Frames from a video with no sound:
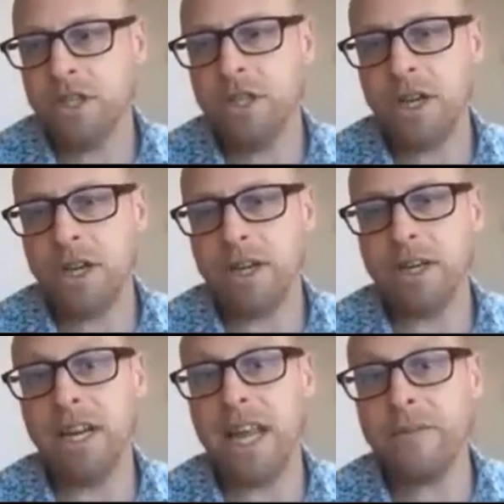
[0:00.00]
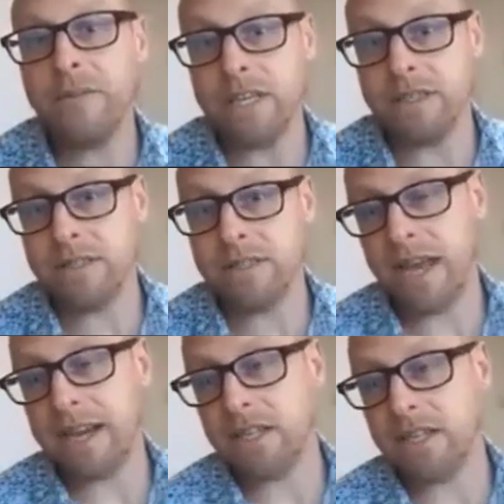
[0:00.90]
levees,
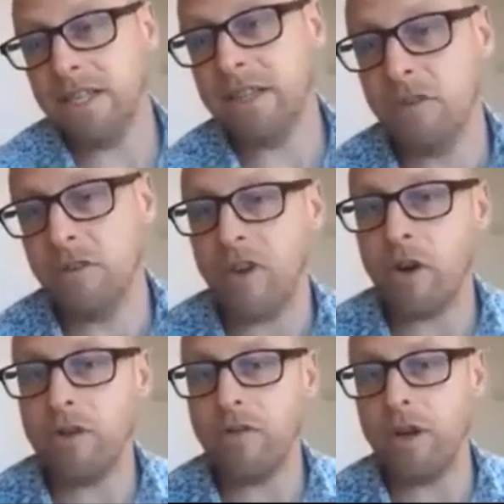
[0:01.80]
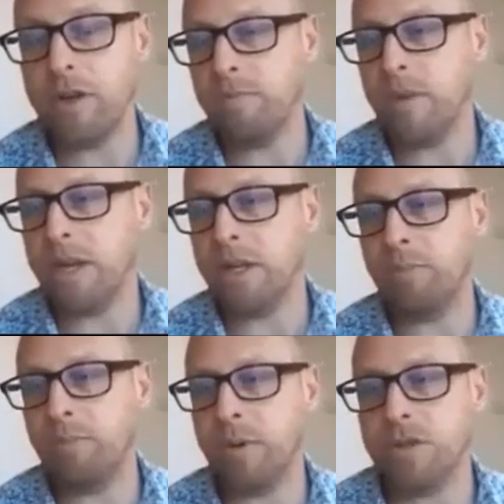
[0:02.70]
actually, that are very, very
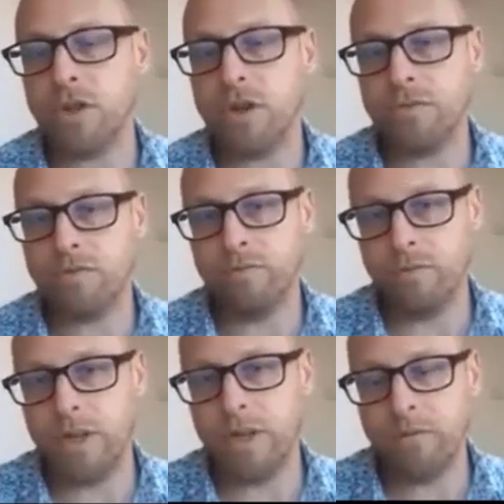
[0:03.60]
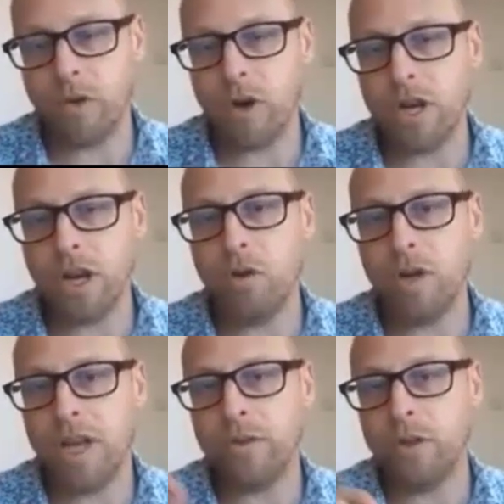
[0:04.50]
preserved in a very low
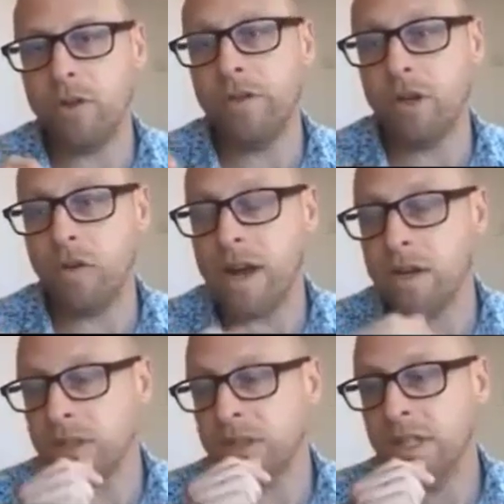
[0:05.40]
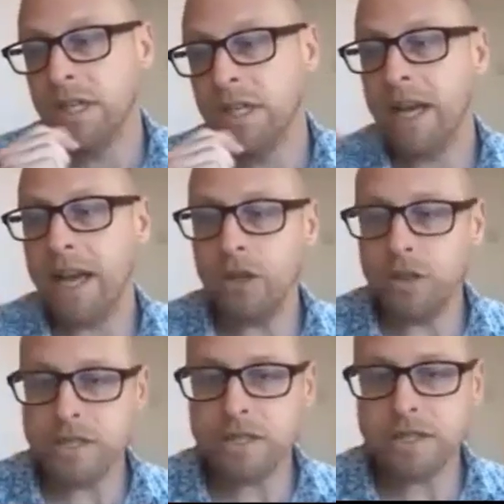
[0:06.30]
level on the ground. And you
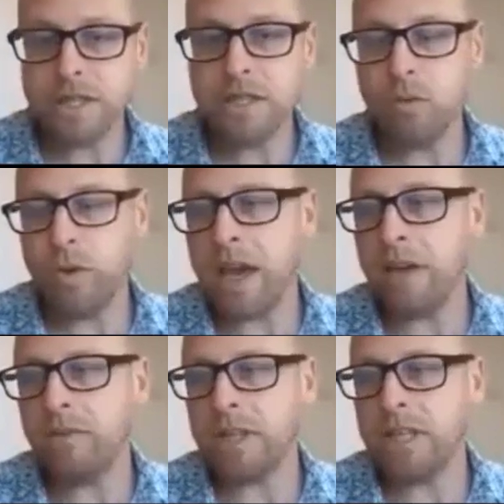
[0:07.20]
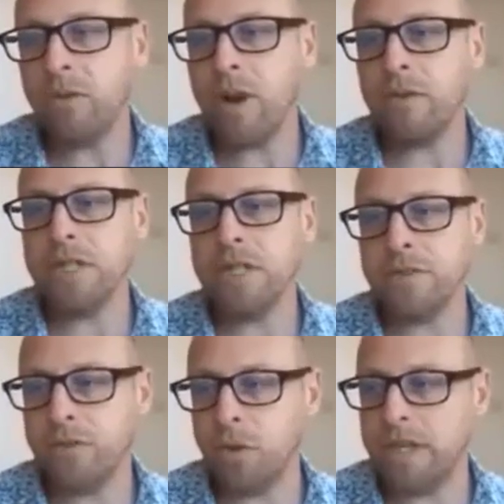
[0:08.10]
can see that we have clear
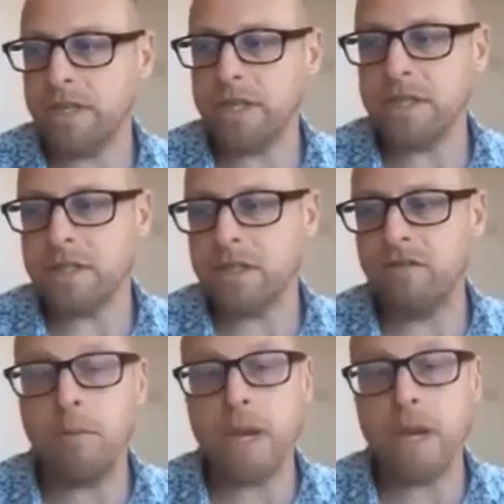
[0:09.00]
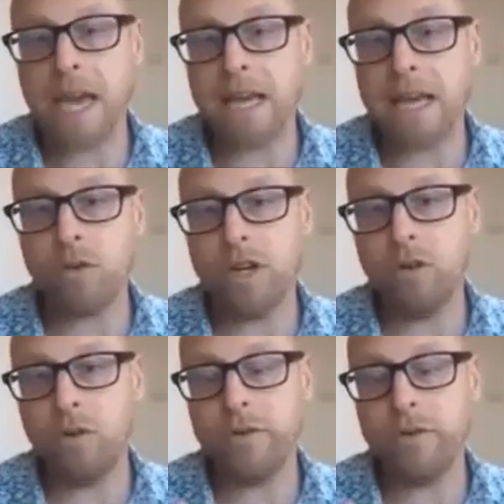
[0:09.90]
evidence for the existence of
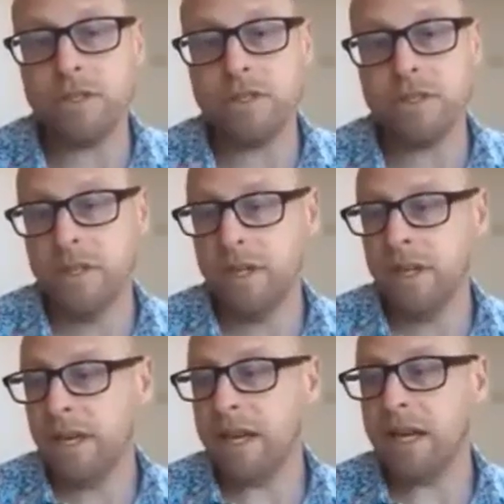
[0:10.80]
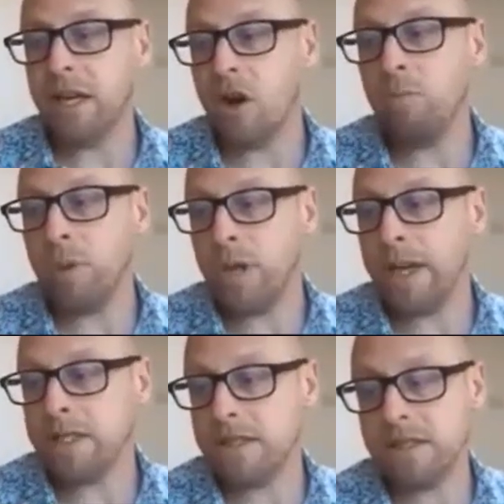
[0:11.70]
meandering rivers and a
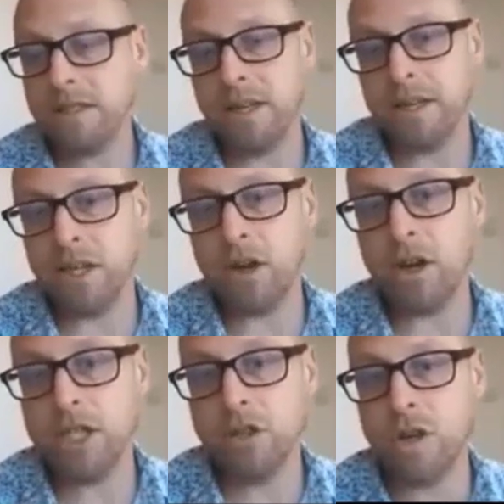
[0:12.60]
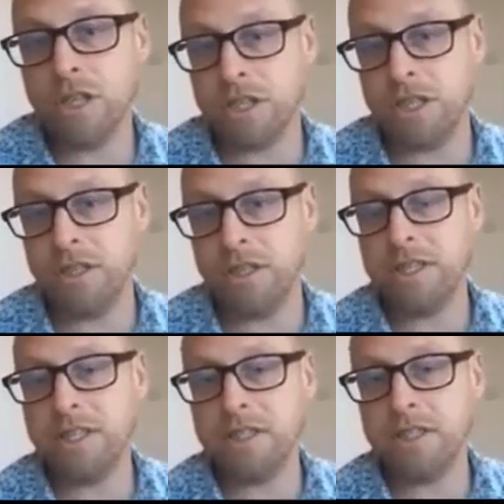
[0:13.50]
complex hydrology that
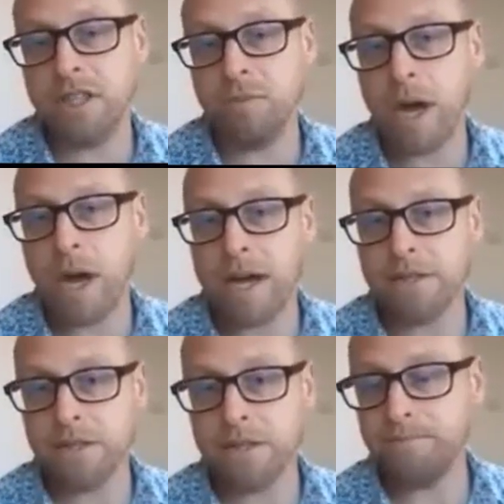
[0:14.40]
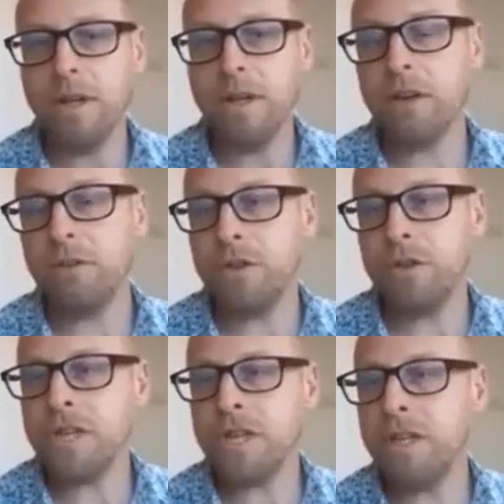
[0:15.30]
existed in the past. Now,
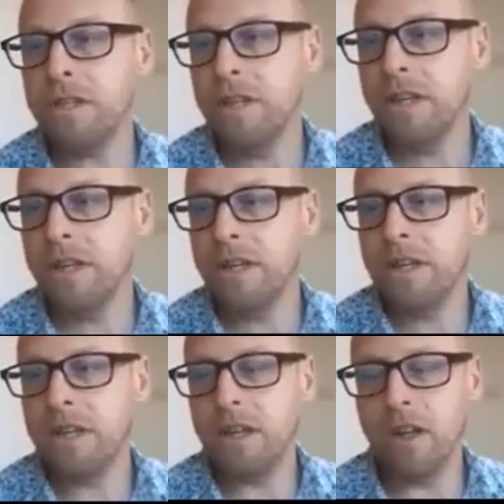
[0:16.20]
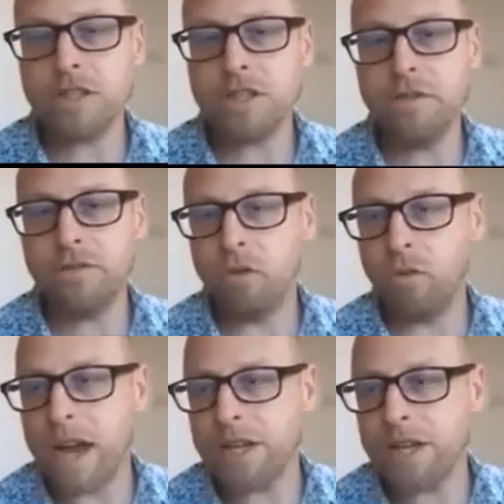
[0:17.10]
using lots of
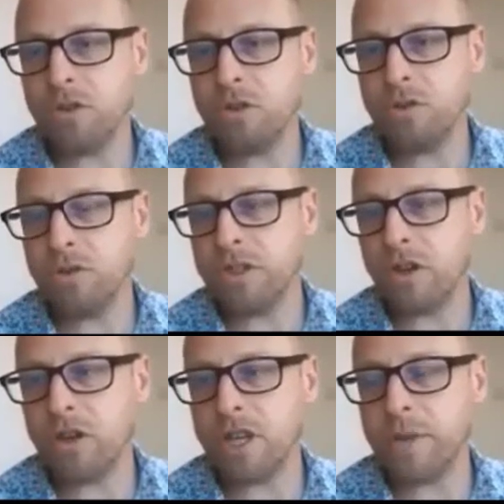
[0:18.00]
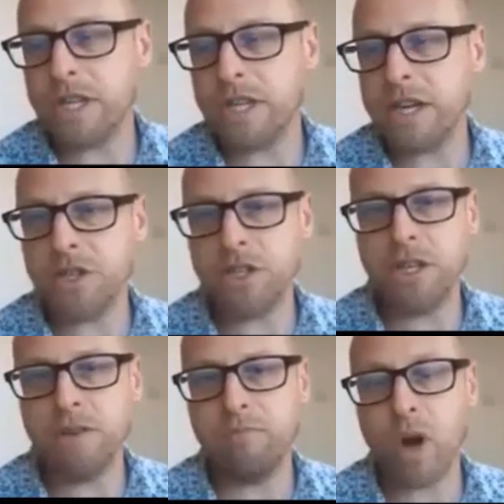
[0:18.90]
gradual documentation
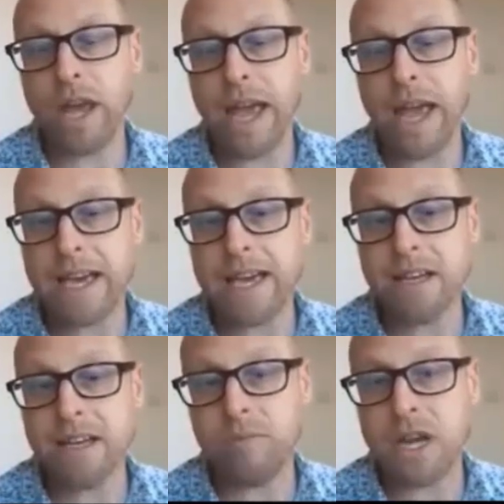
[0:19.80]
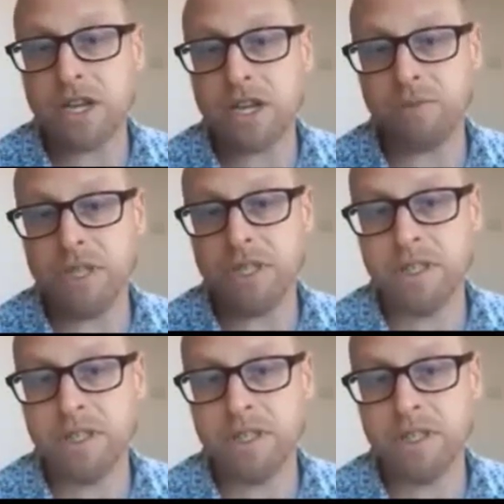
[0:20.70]
and by hand measurement,